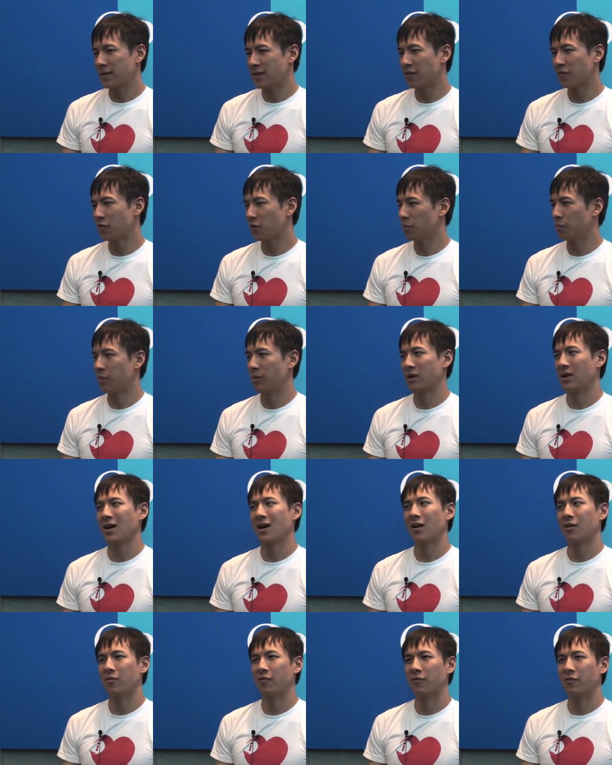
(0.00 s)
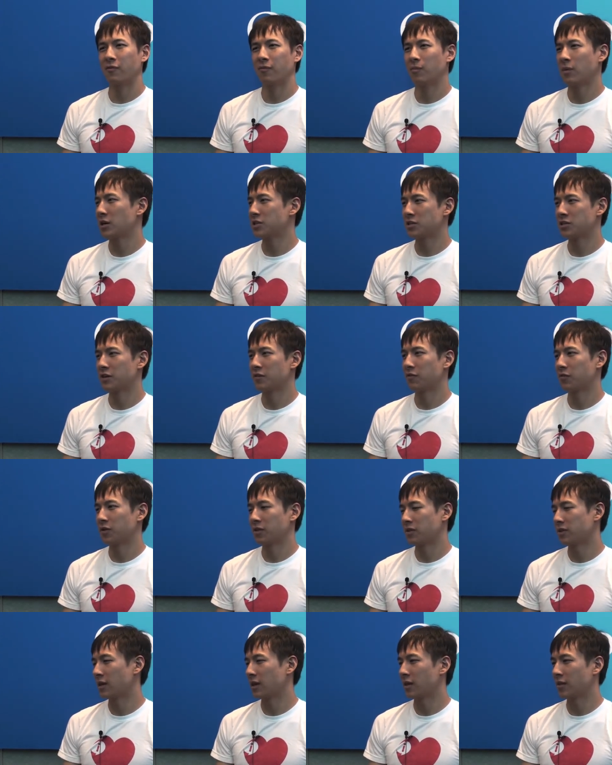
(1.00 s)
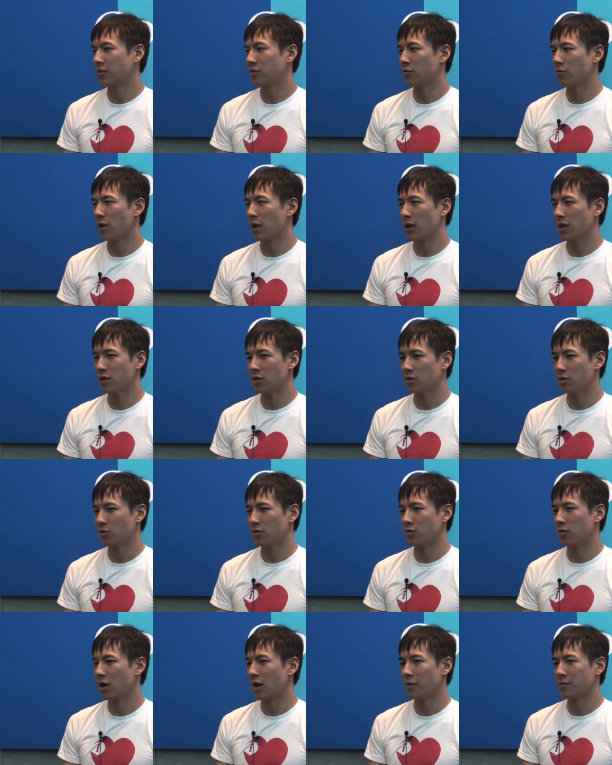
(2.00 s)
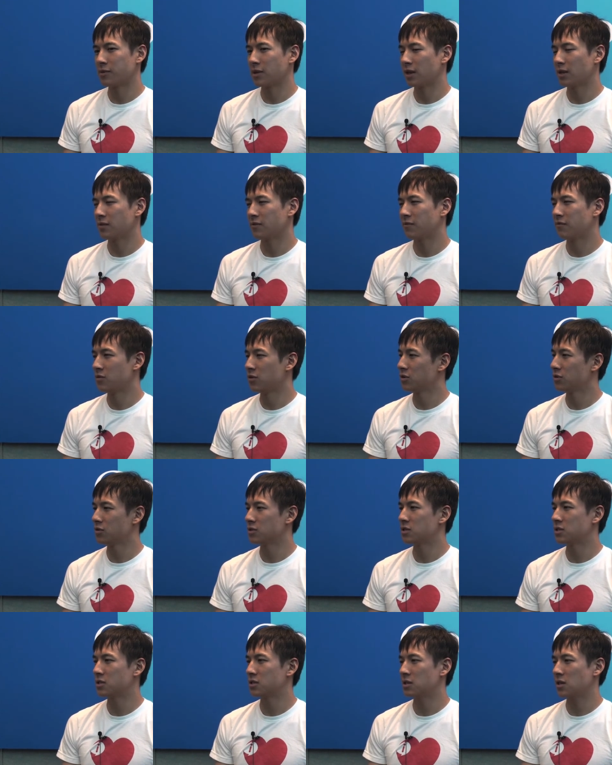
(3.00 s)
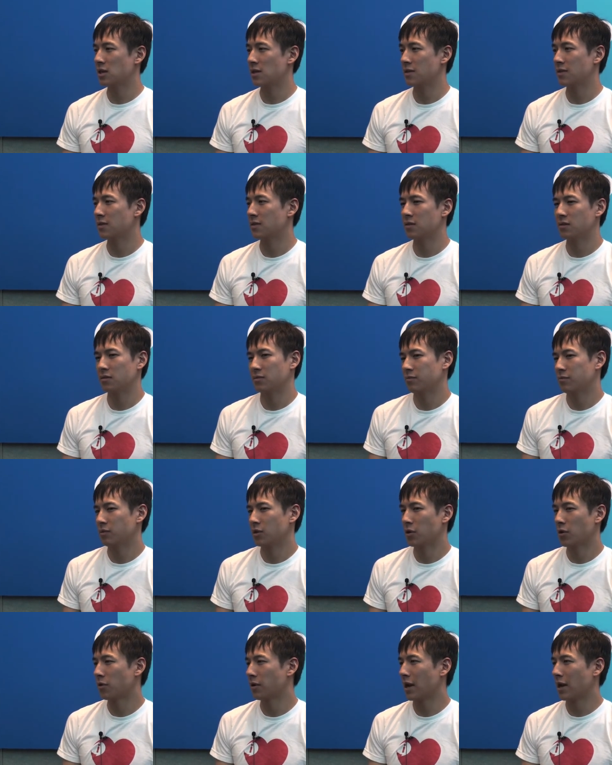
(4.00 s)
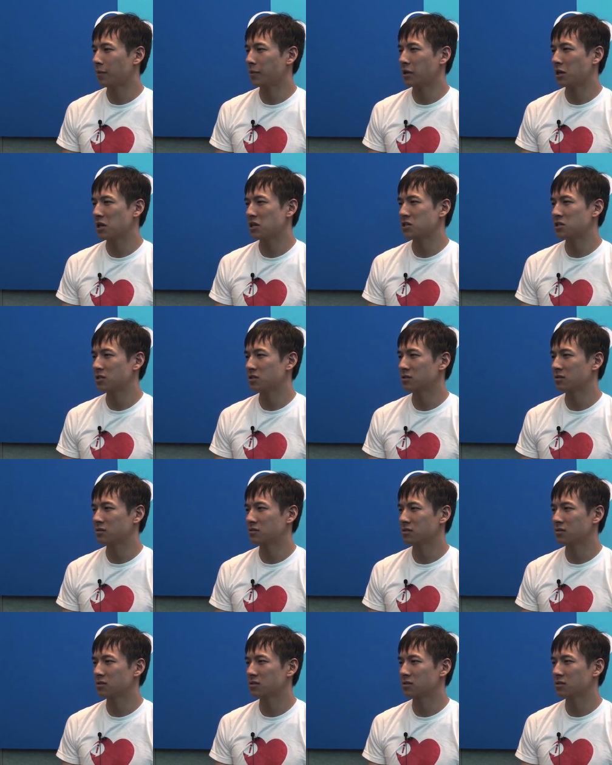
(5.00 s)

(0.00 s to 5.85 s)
different, but not much different than the way you update views in your own application.